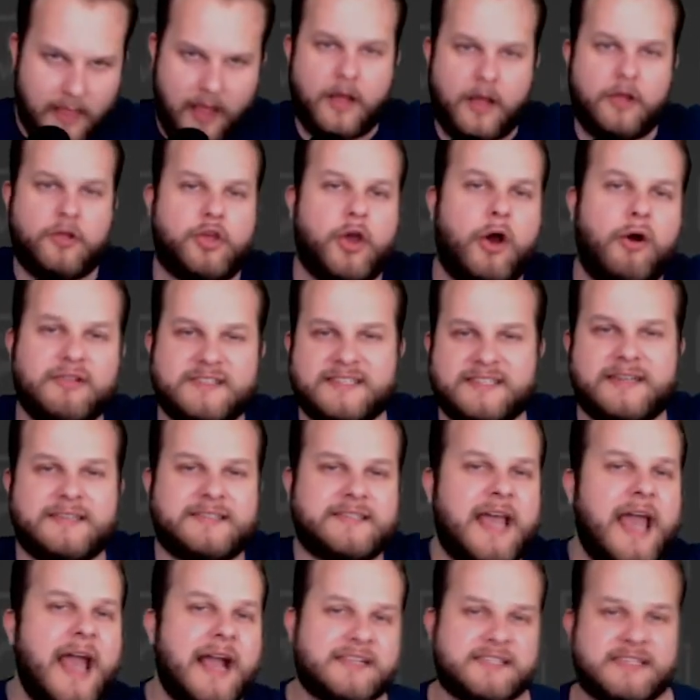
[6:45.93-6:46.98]
goes and
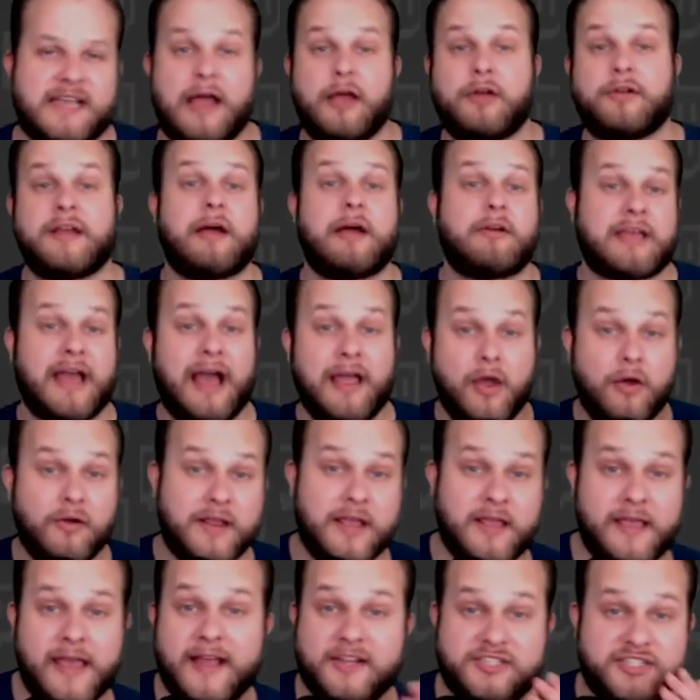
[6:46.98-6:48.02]
attacks Coyote. Now, Coyote,
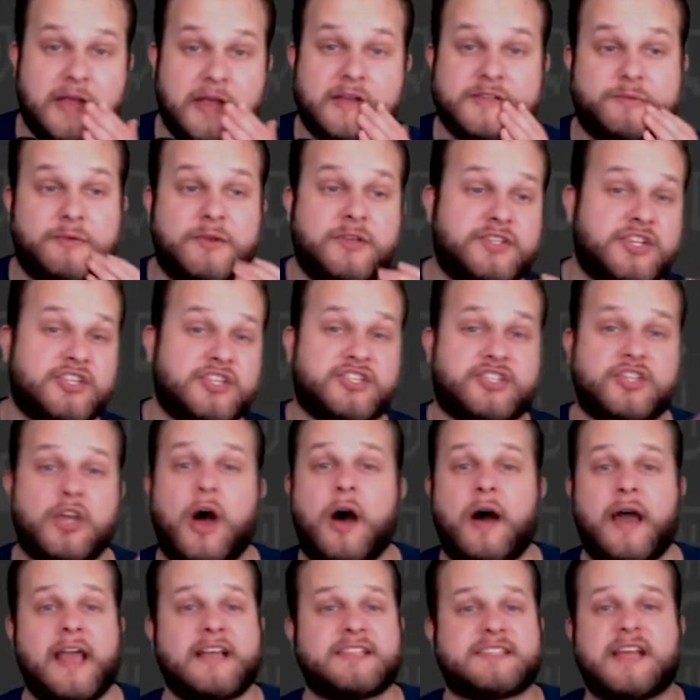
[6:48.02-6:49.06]
again, as we just
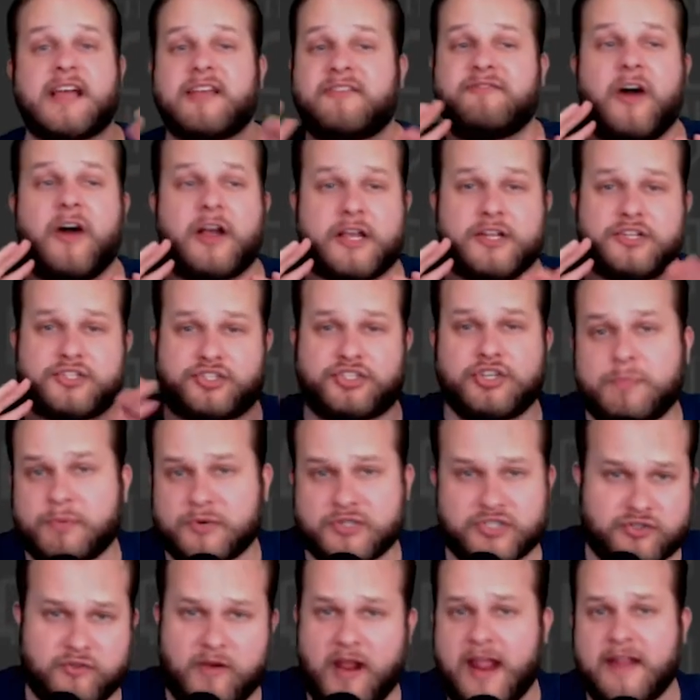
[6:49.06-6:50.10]
saw, has, like, fucking super
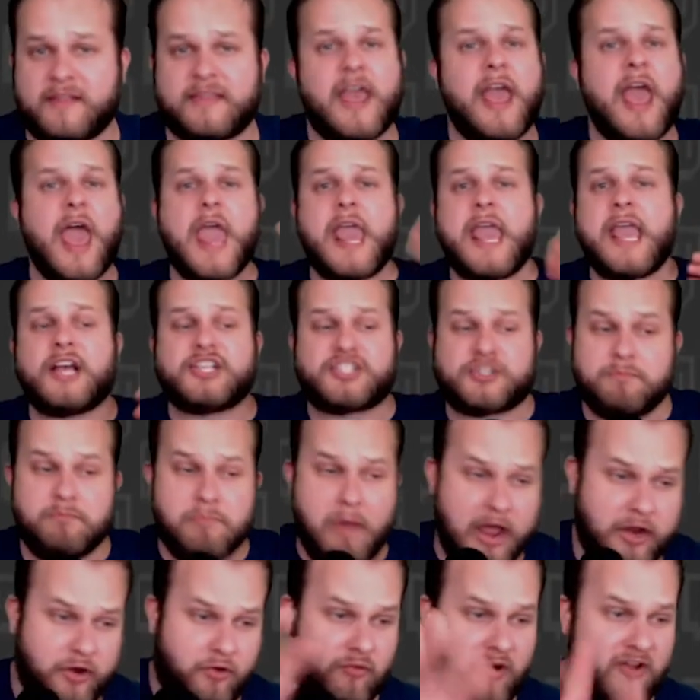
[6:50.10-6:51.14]
strength. He has
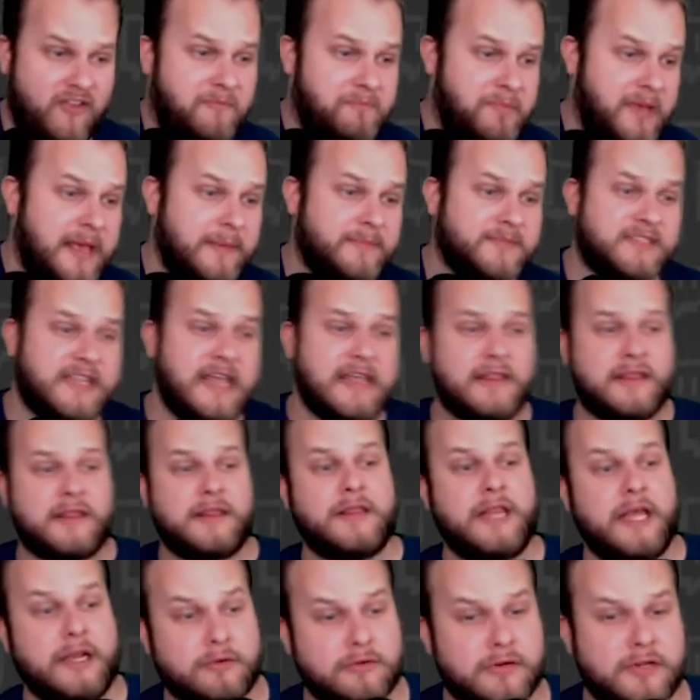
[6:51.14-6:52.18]
microwave beams that
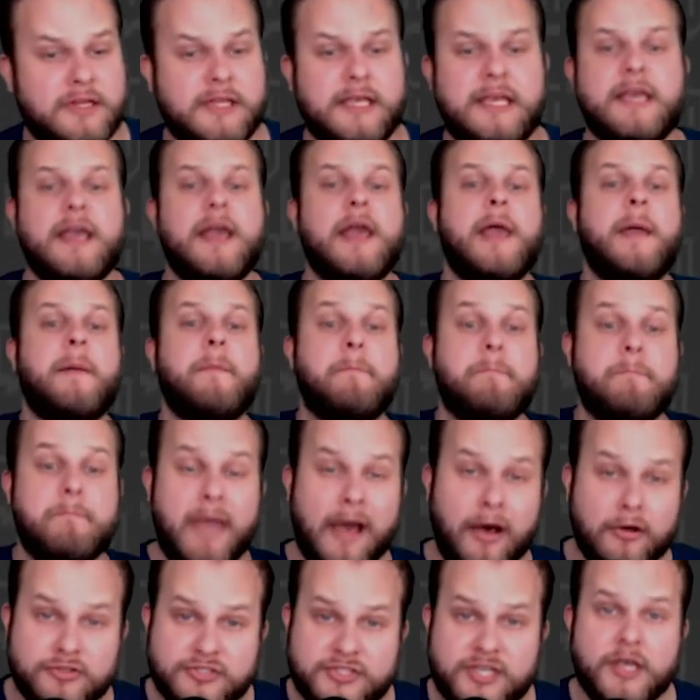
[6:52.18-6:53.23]
literally
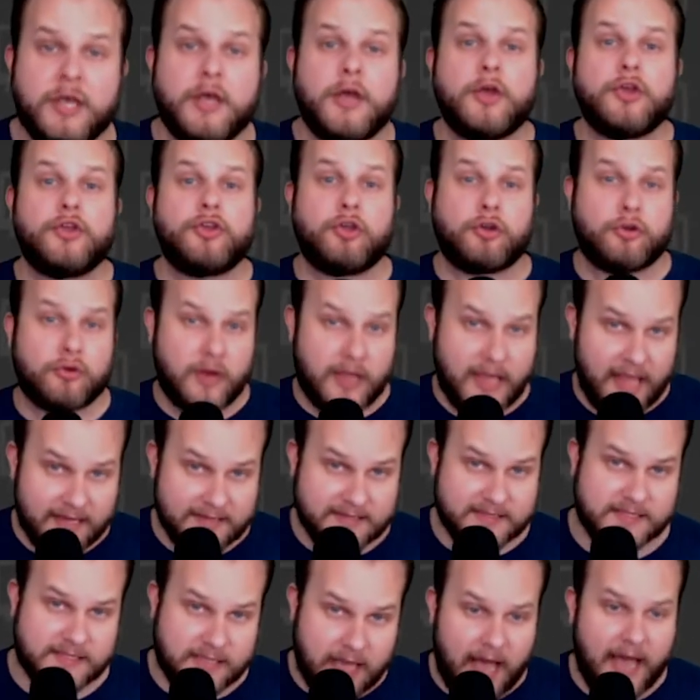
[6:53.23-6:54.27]
melt your
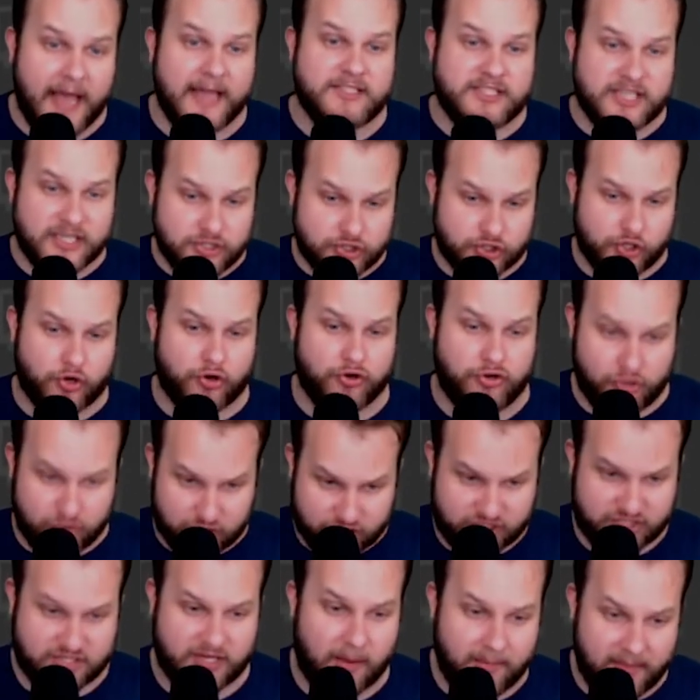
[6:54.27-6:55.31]
insides and turn your
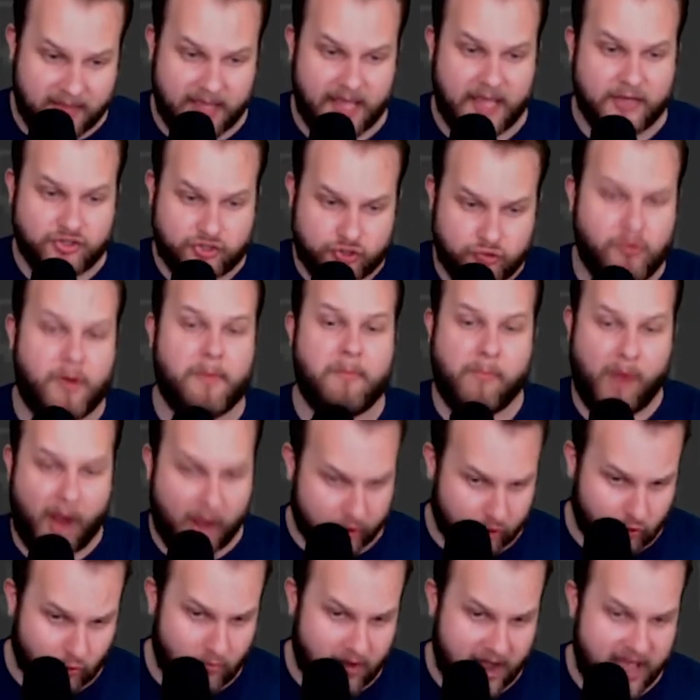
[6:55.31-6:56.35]
stomach into a
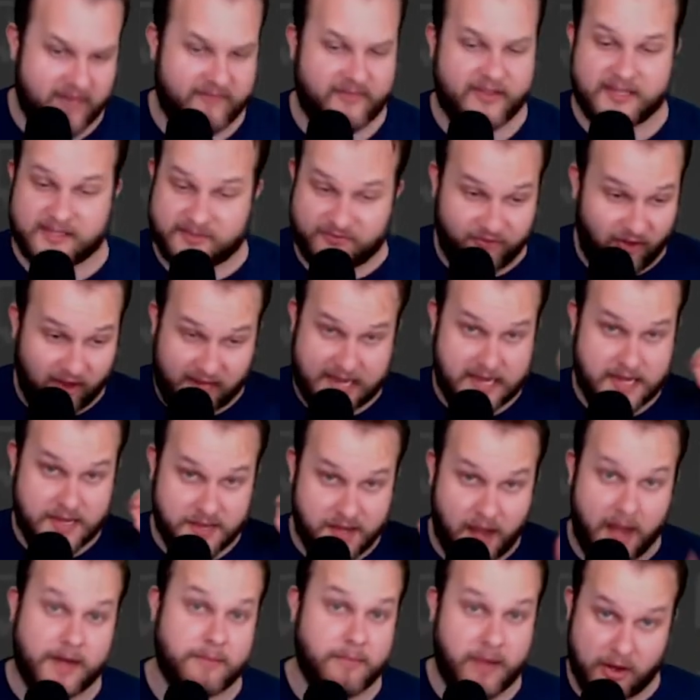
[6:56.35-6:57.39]
microwave. It is fucking
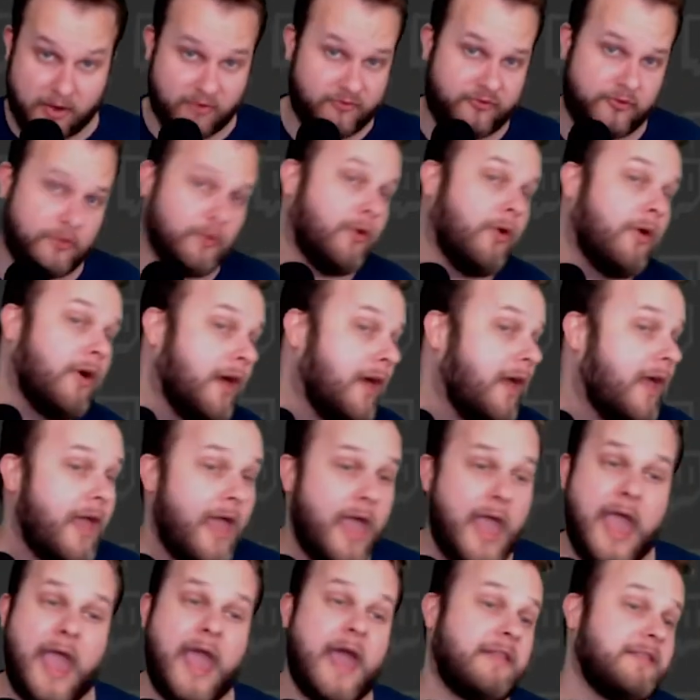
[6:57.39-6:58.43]
nightmare fuel.
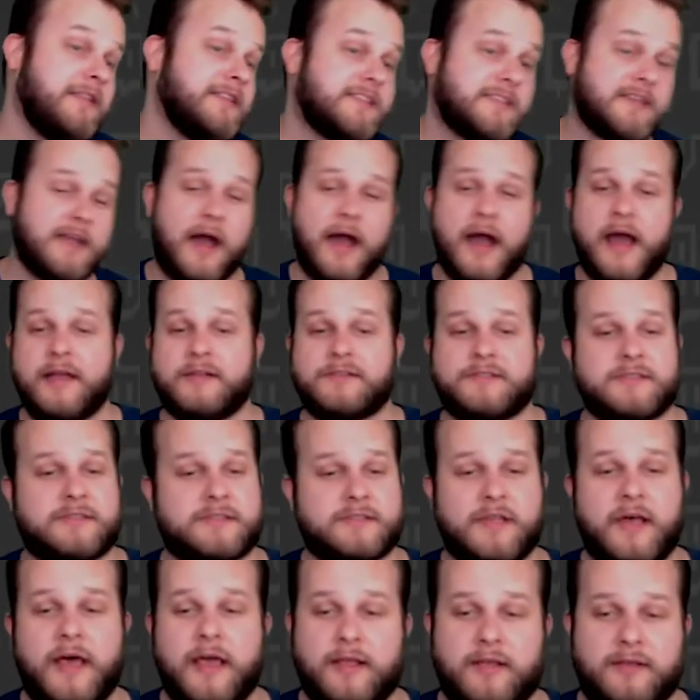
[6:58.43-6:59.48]
And this guy is
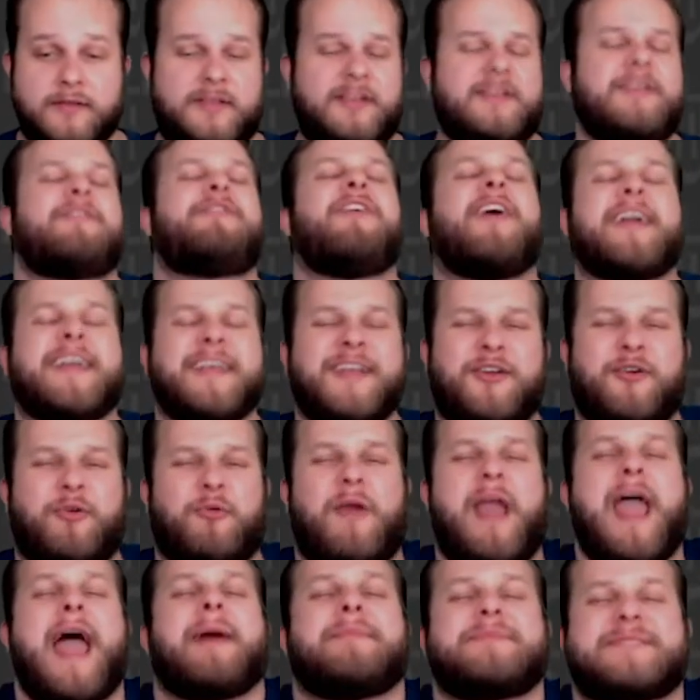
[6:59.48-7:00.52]
just like, he fucking
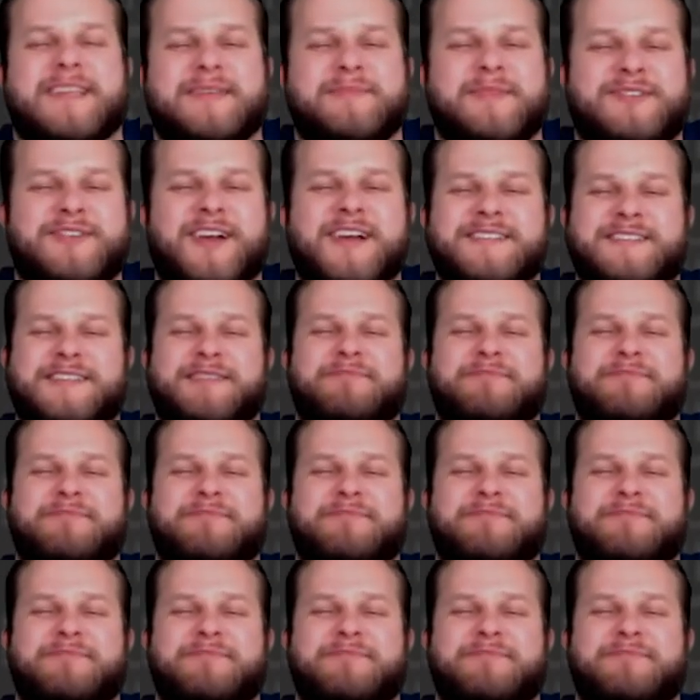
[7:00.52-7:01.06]
grabs him. He tries to